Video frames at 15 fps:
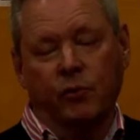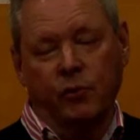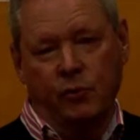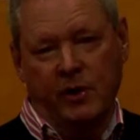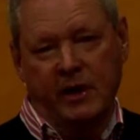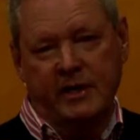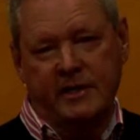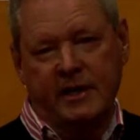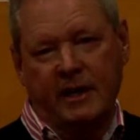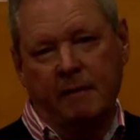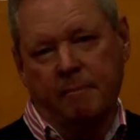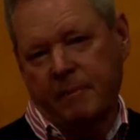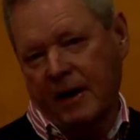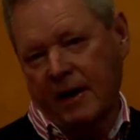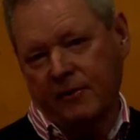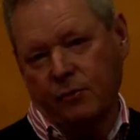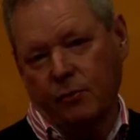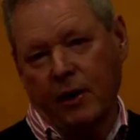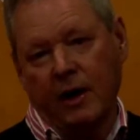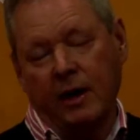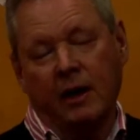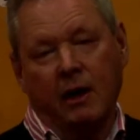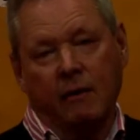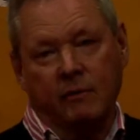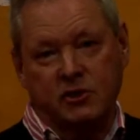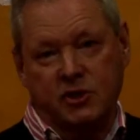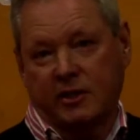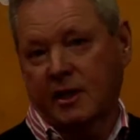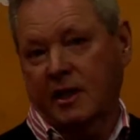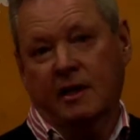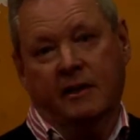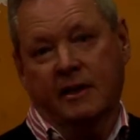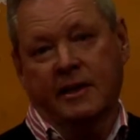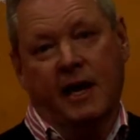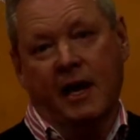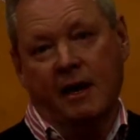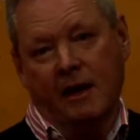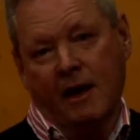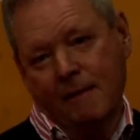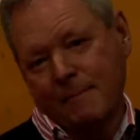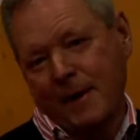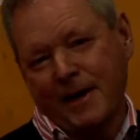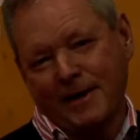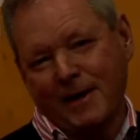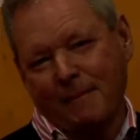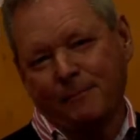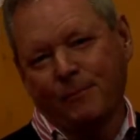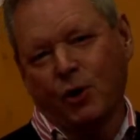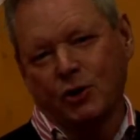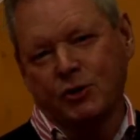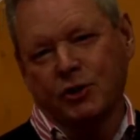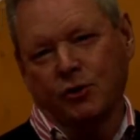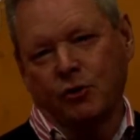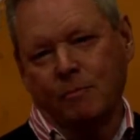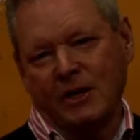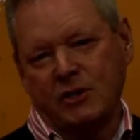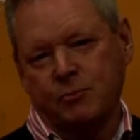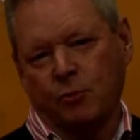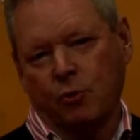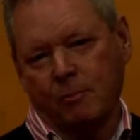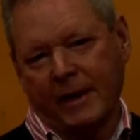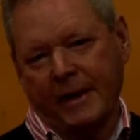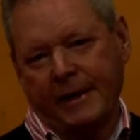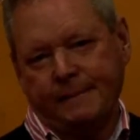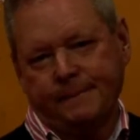you head down a pathway, which at the end of the day may end up costing you much more money.